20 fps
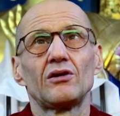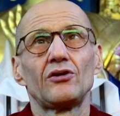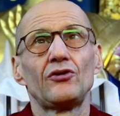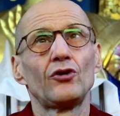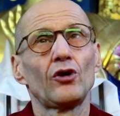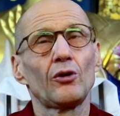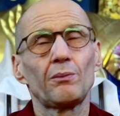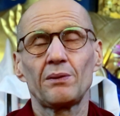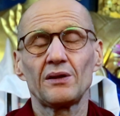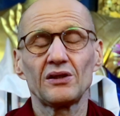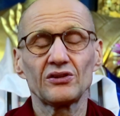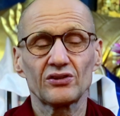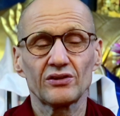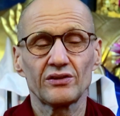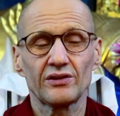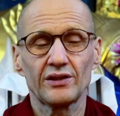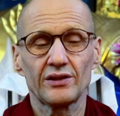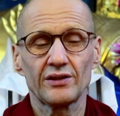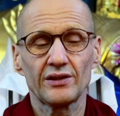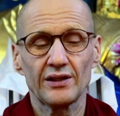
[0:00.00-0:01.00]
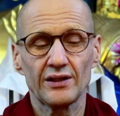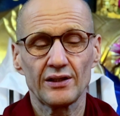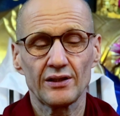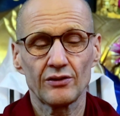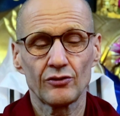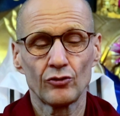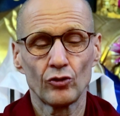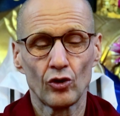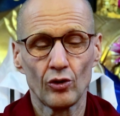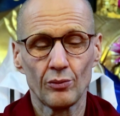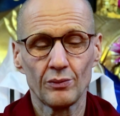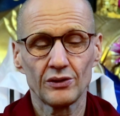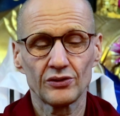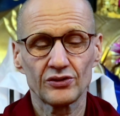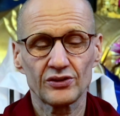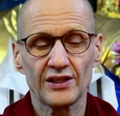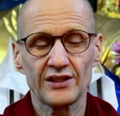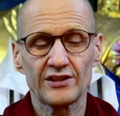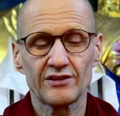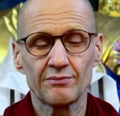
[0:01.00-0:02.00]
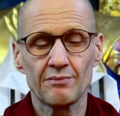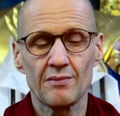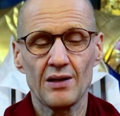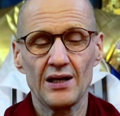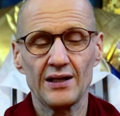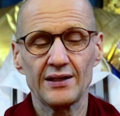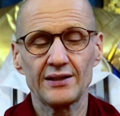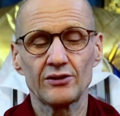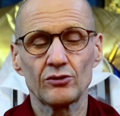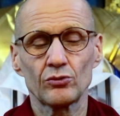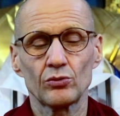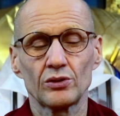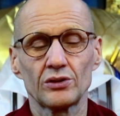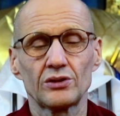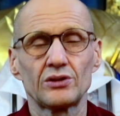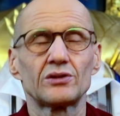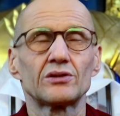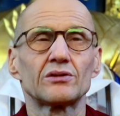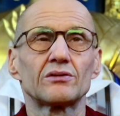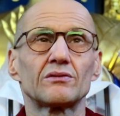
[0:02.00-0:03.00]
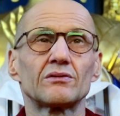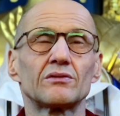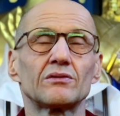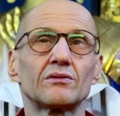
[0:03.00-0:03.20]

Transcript: No person in their normal state of mind would